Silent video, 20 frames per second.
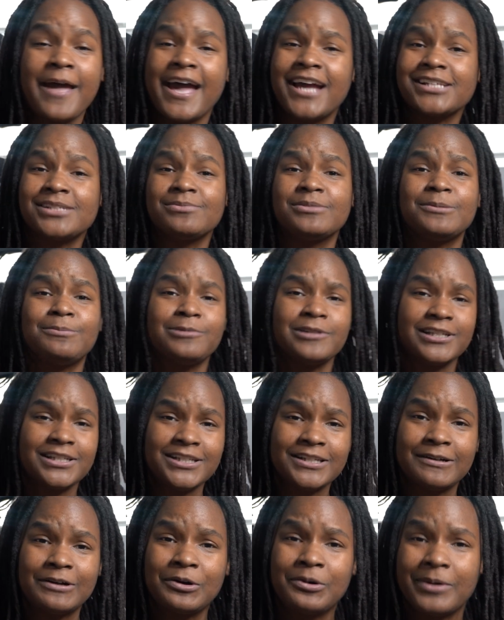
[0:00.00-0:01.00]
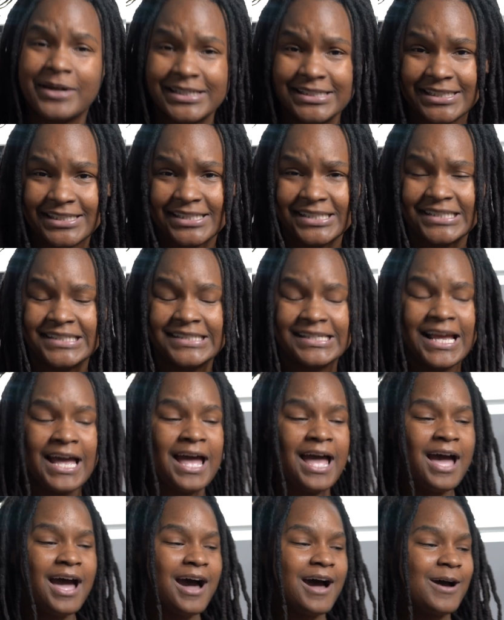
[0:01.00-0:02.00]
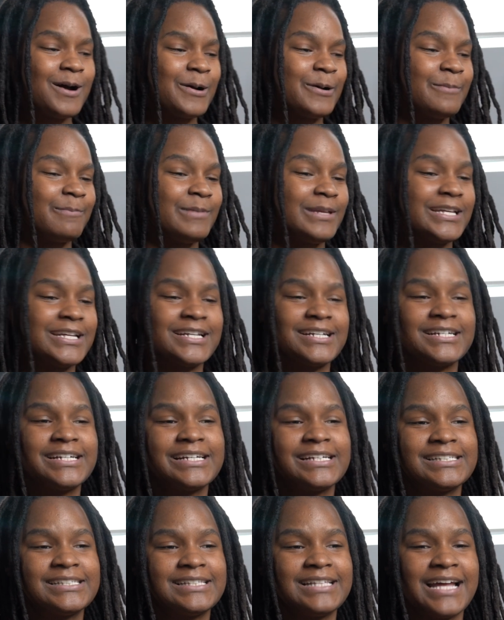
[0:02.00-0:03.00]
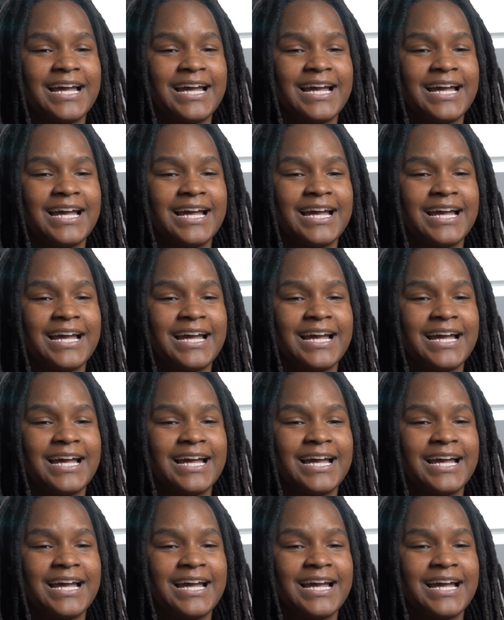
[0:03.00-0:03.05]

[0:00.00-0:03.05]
Ask me plenty of questions because